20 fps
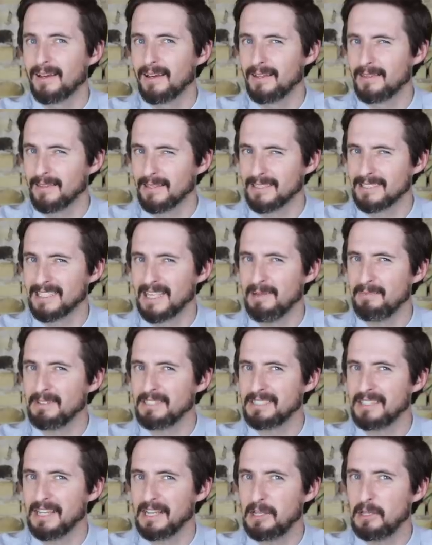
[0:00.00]
unless they
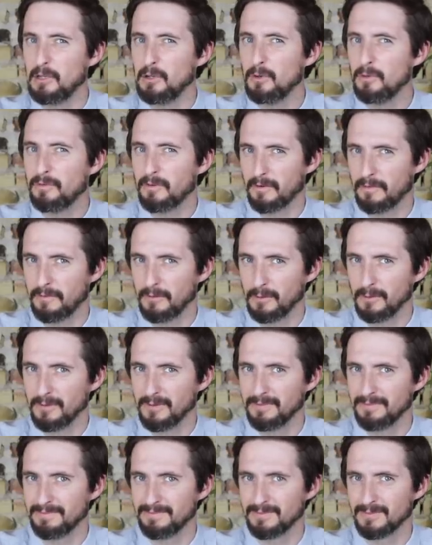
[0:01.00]
mistake you for
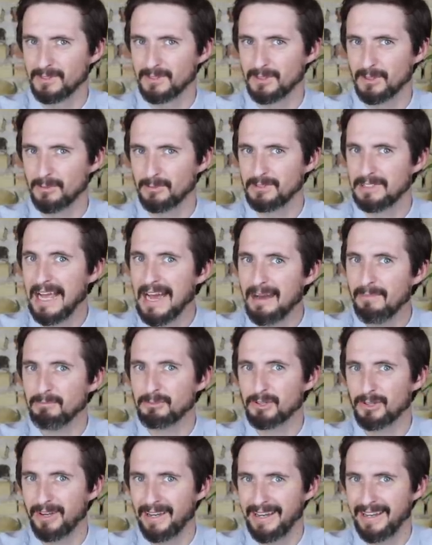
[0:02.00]
food. So
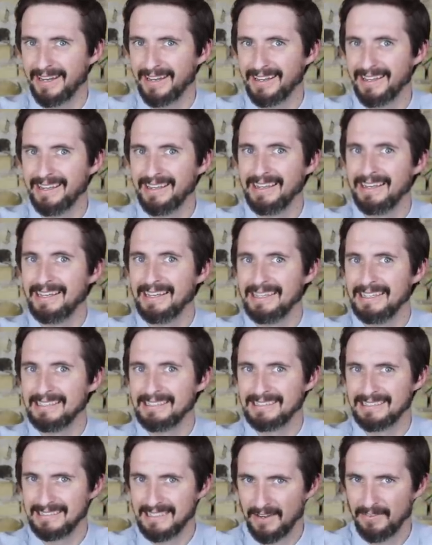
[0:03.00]
tap training
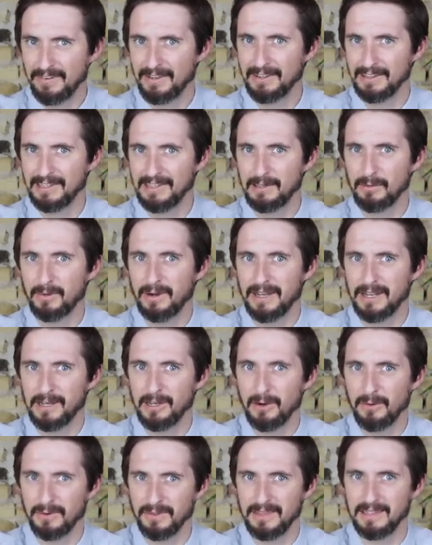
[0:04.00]
is definitely the way to
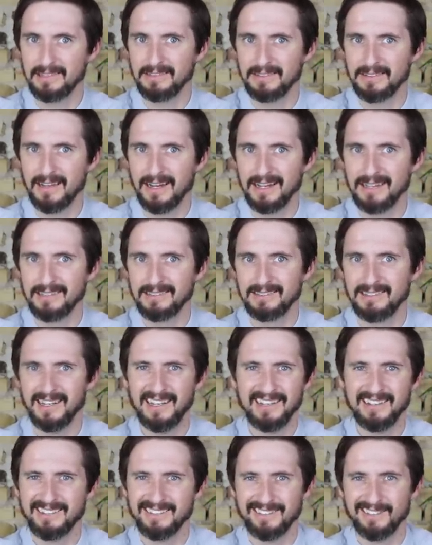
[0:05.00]
go with these guys,
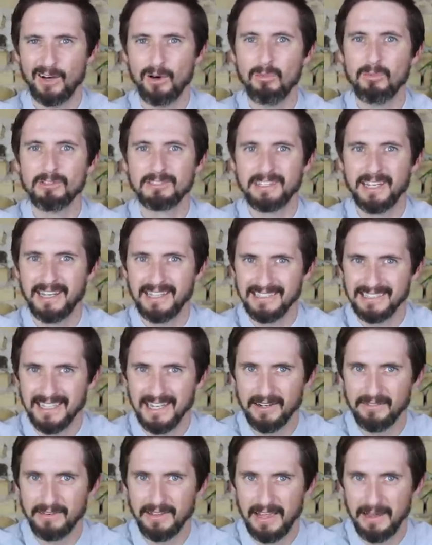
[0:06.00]
and almost any
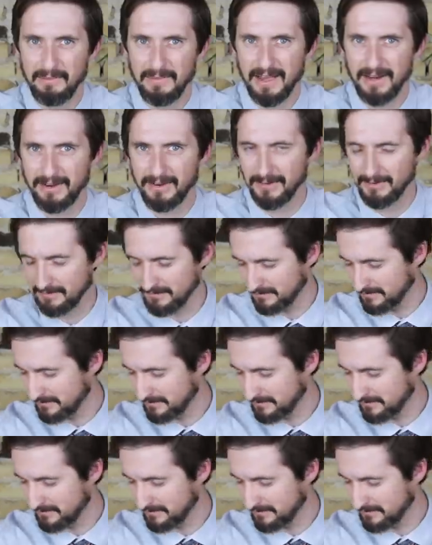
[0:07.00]
snake for that matter.